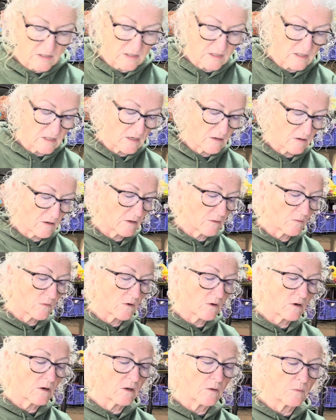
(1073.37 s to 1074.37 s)
just not going to
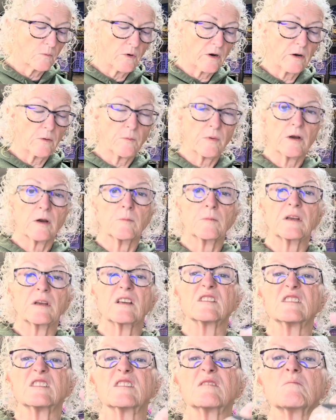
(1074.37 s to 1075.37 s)
work on brown bear
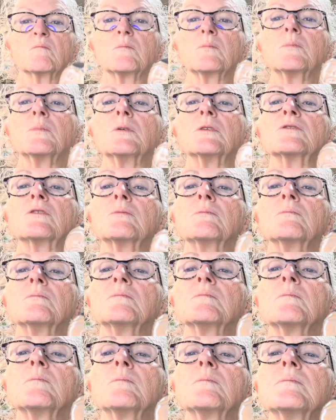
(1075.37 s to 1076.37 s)
because it puts,
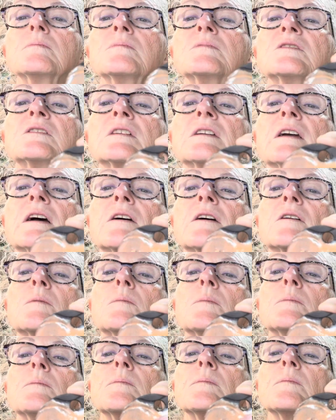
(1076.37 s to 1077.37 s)
see how
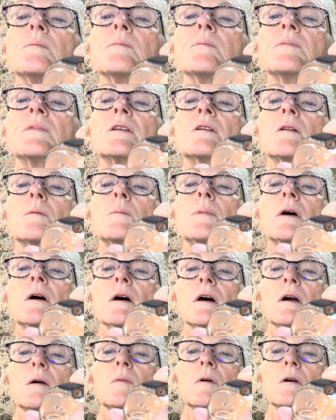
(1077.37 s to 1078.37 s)
little
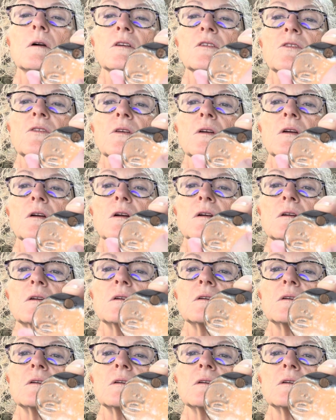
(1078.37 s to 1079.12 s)
pock marks there.